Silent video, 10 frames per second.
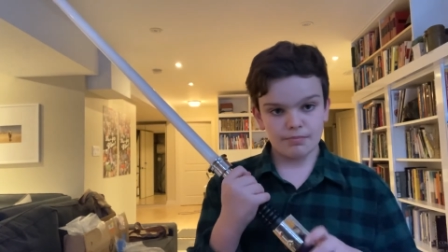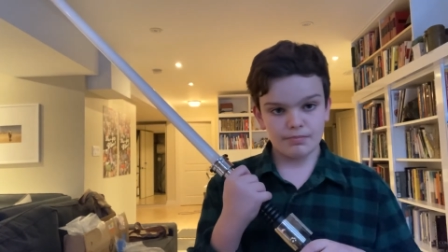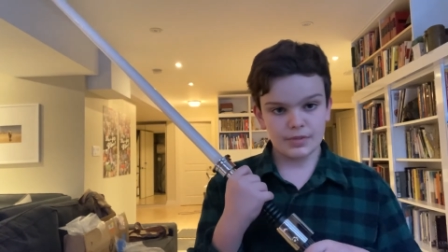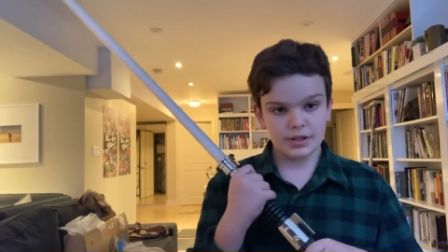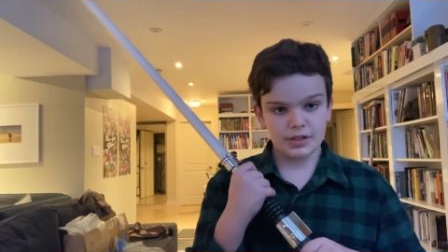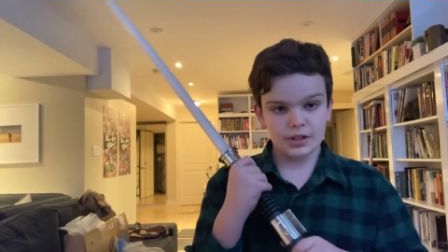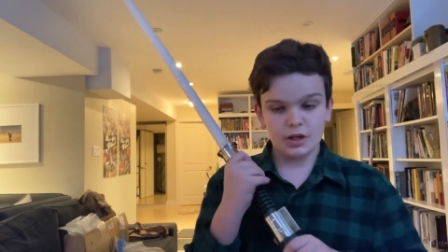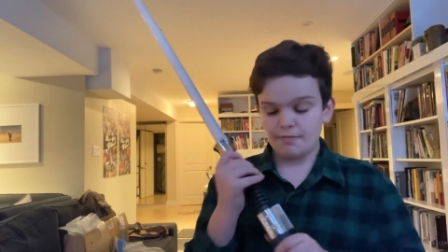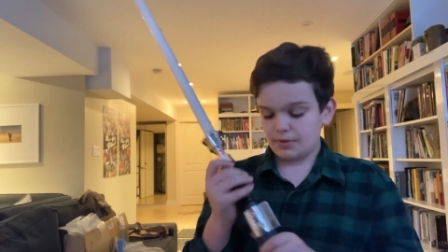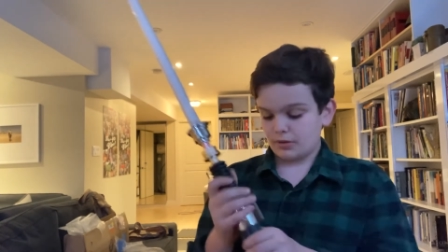Miss the
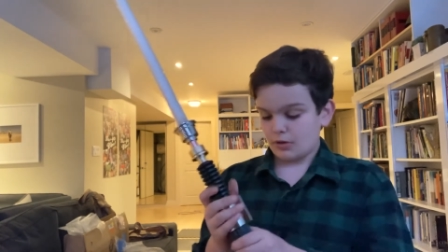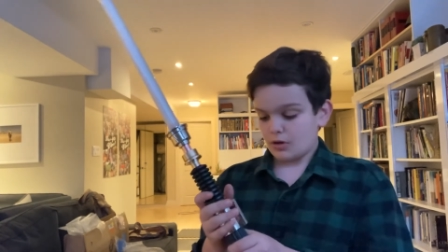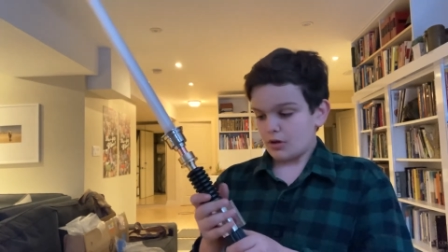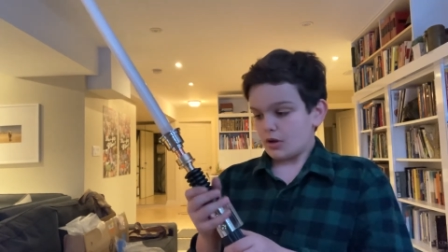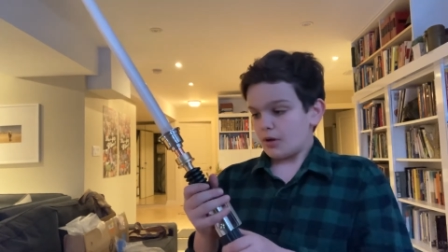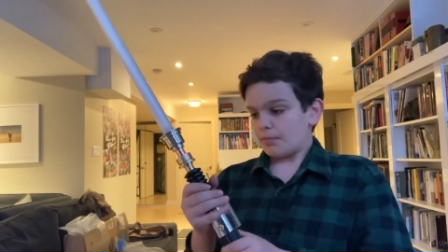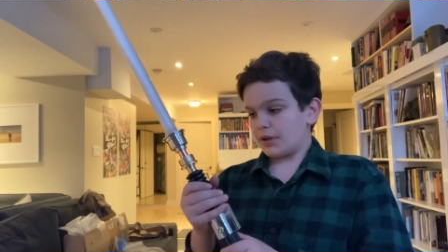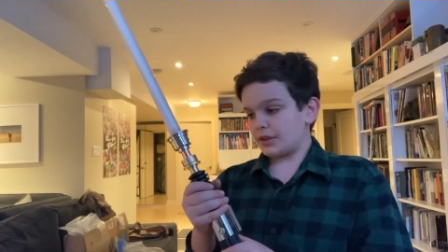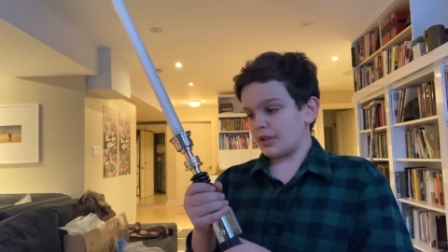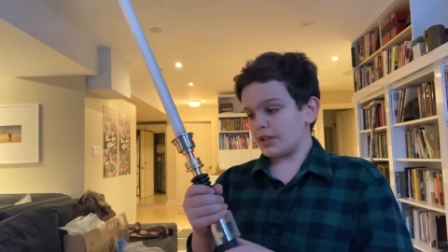off button there.
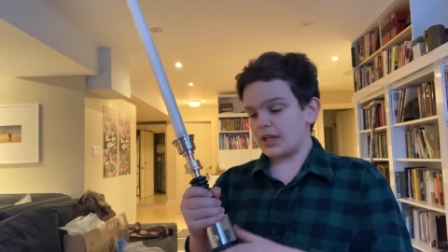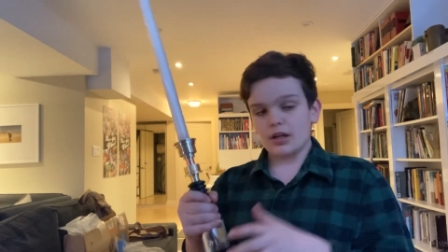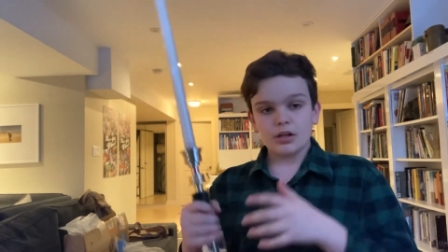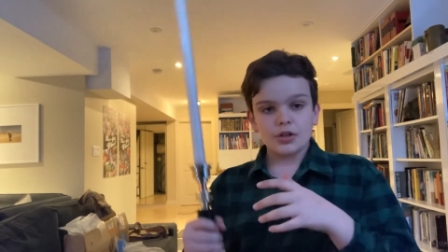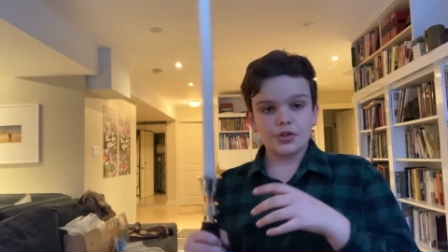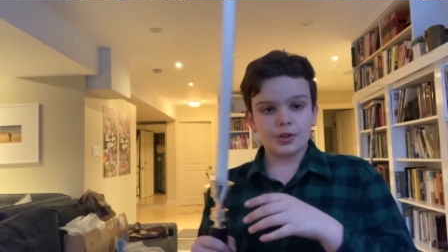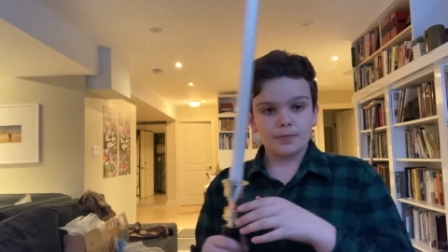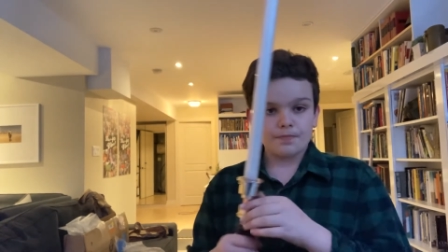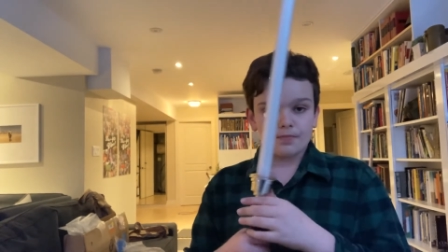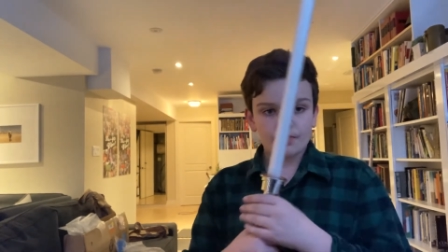But yeah, so,
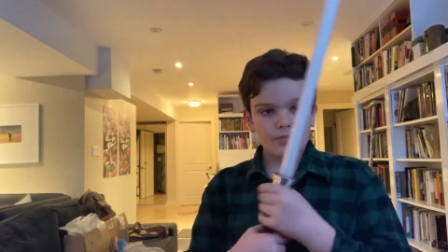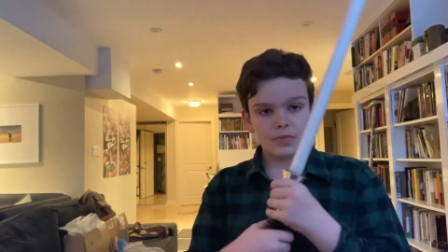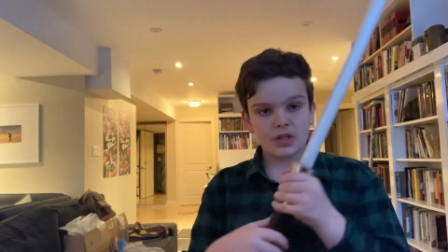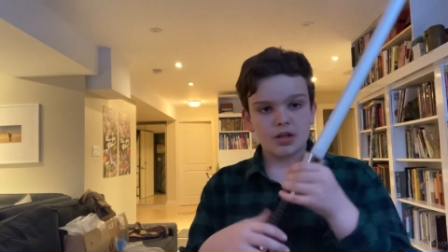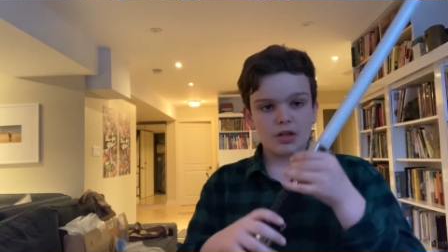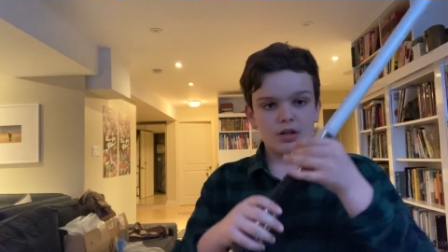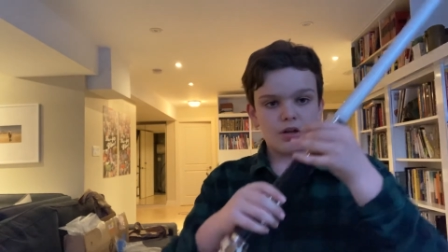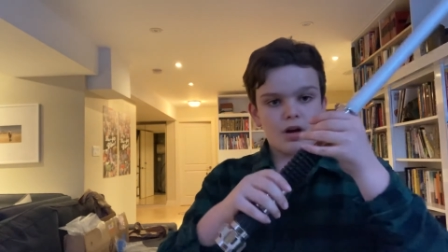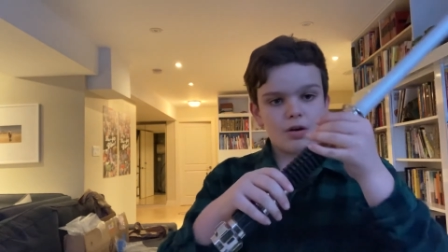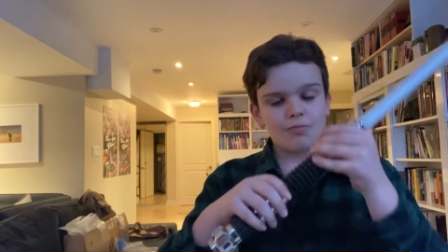
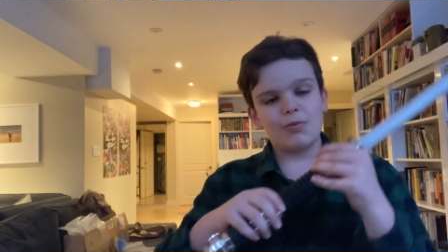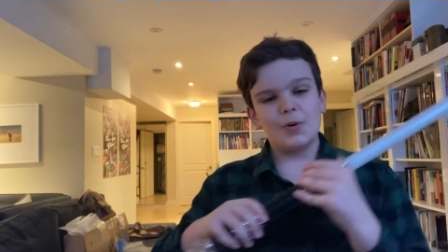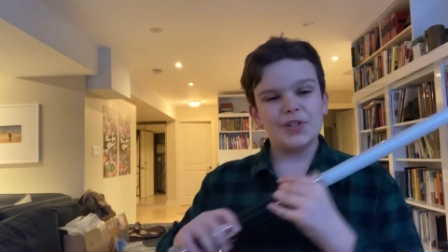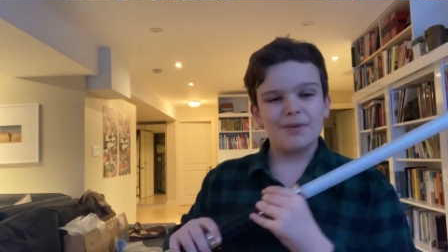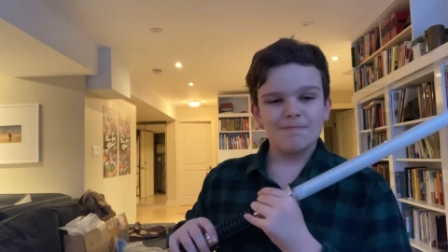one more time.